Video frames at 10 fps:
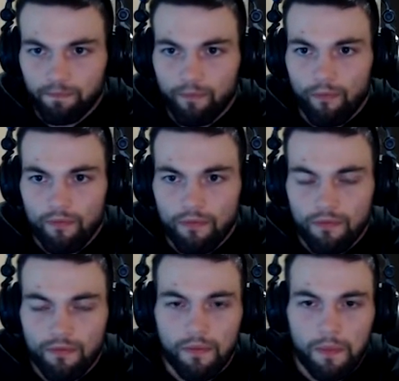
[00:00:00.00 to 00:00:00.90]

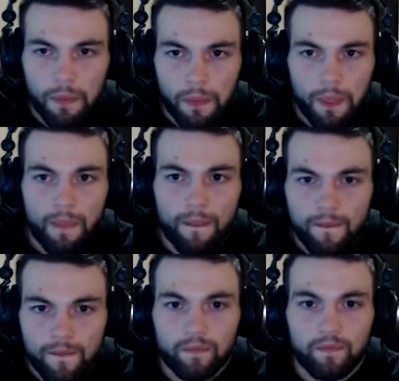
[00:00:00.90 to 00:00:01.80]

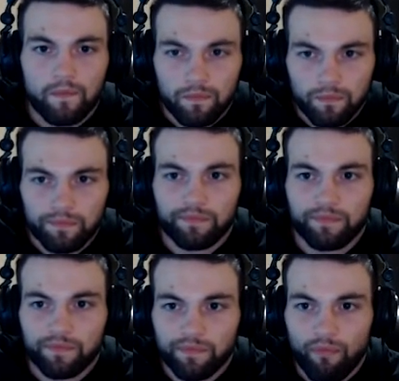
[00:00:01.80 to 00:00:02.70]

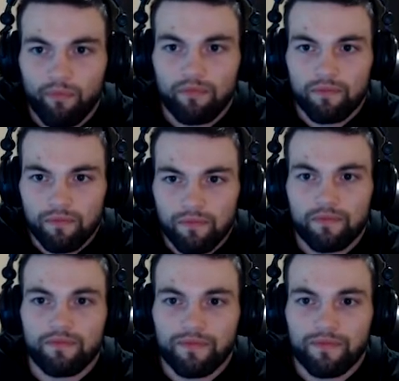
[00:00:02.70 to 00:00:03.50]
(not speaking)